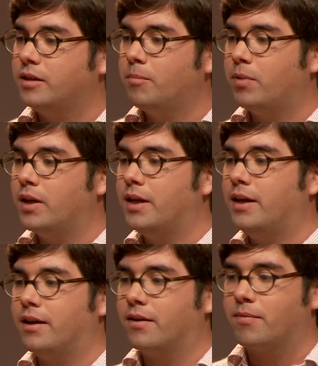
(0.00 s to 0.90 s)
I
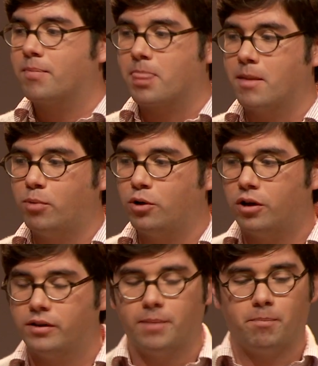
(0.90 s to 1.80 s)
simply
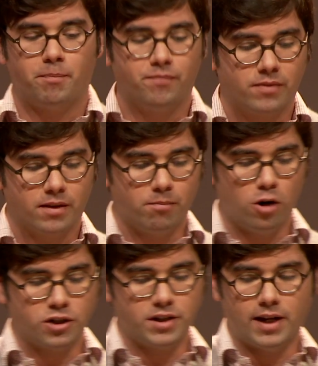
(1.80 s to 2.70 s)
put on the
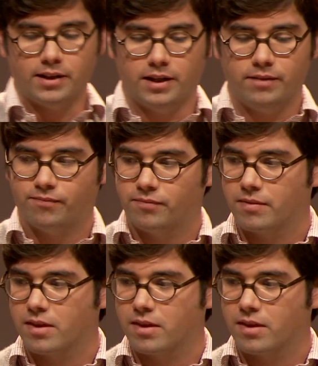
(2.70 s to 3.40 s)
blockchain ID,